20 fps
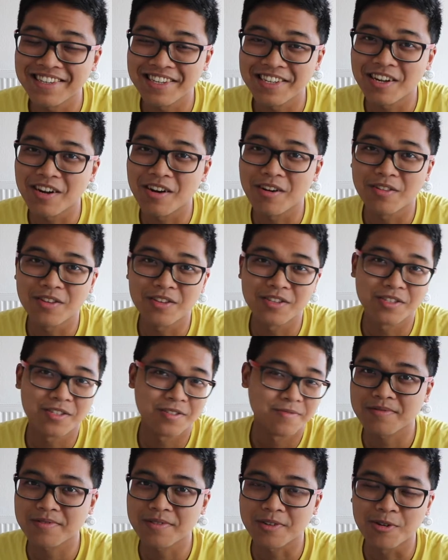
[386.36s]
you know,
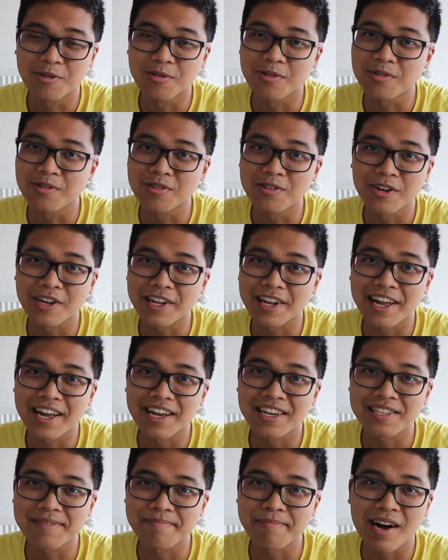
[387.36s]
this cool looking
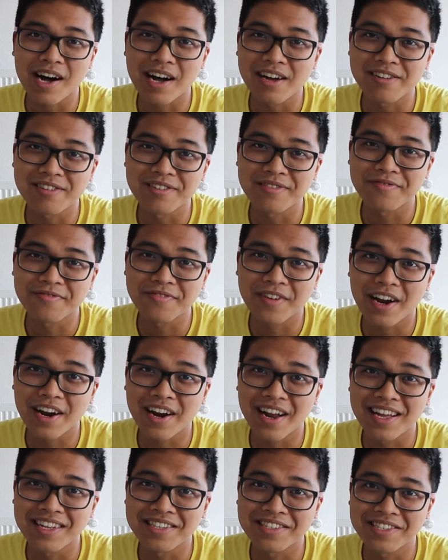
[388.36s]
ass modern fire
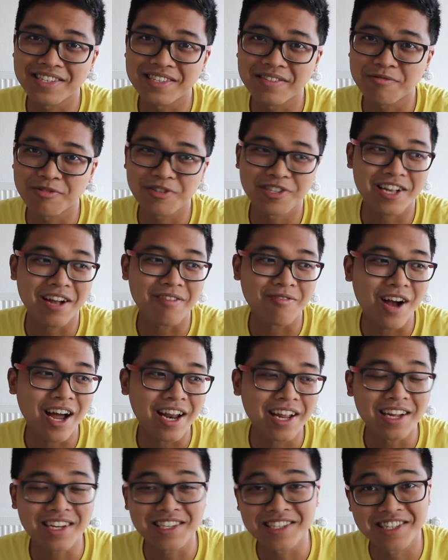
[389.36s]
engine, which is
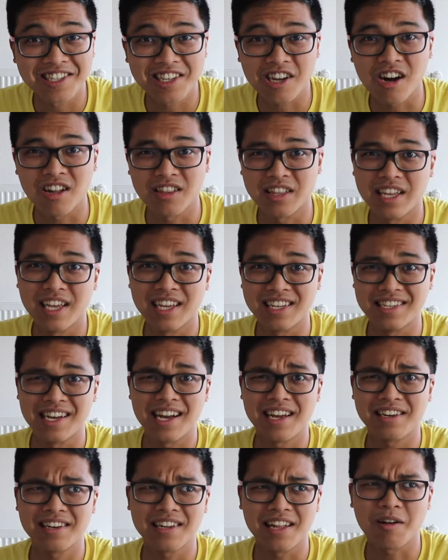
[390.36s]
ironic because it's called the
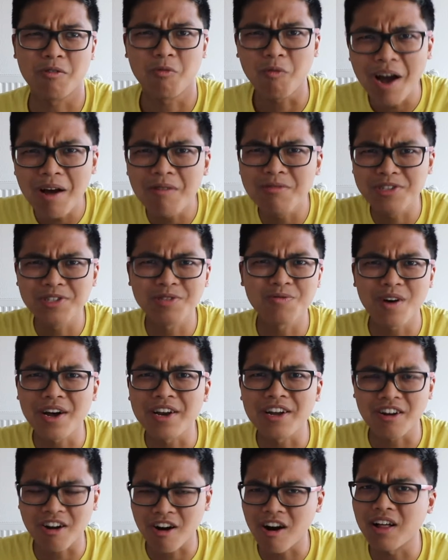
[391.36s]
igniter. Like, why would you
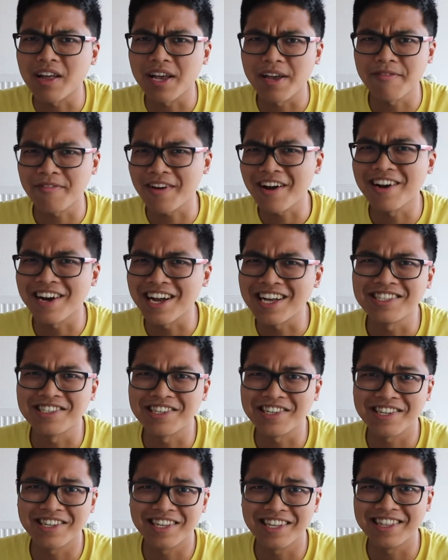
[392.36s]
want to call a fire
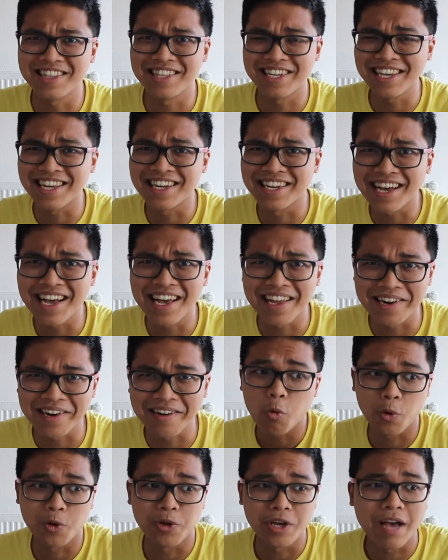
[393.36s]
engine the
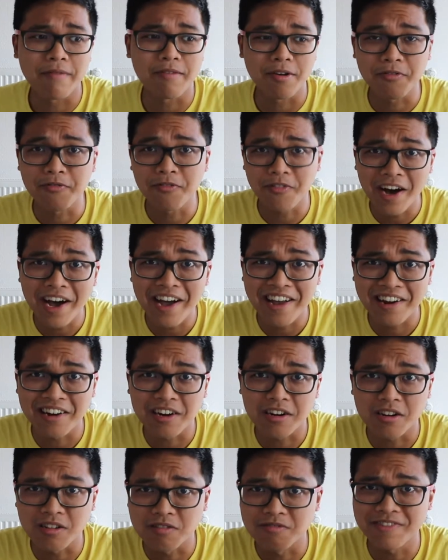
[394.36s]
igniter when you have a
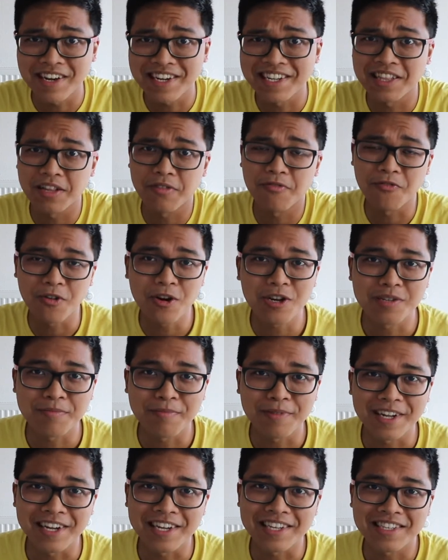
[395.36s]
fire already in the
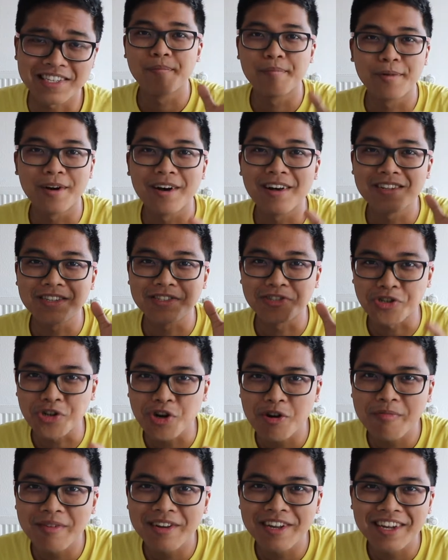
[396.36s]
first place? But
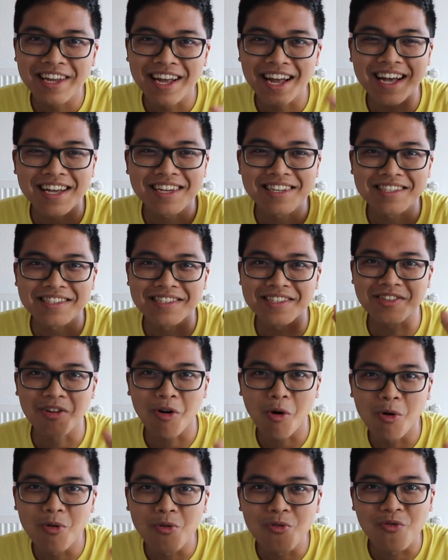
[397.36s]
Germany has this
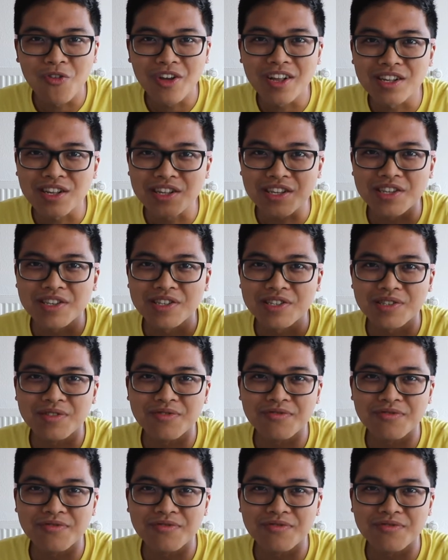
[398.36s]
old vintage